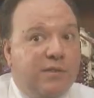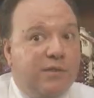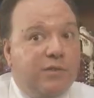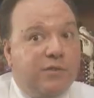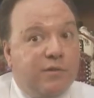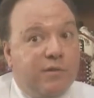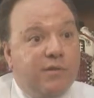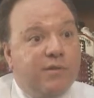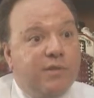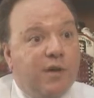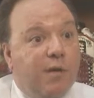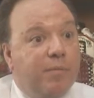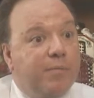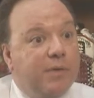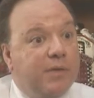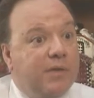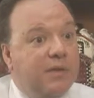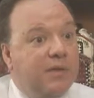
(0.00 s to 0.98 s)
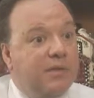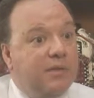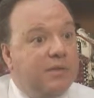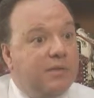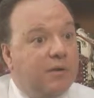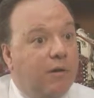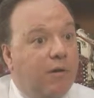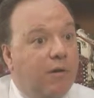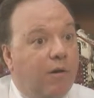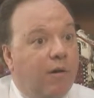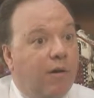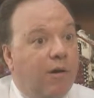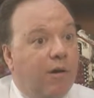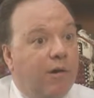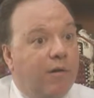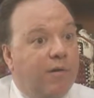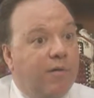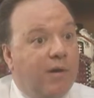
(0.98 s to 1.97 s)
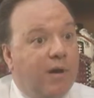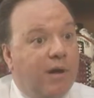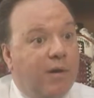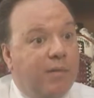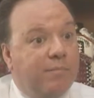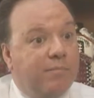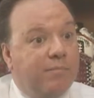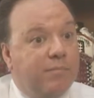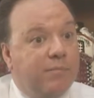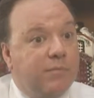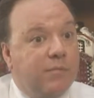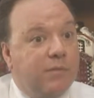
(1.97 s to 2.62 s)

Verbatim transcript: The insurance companies are, um,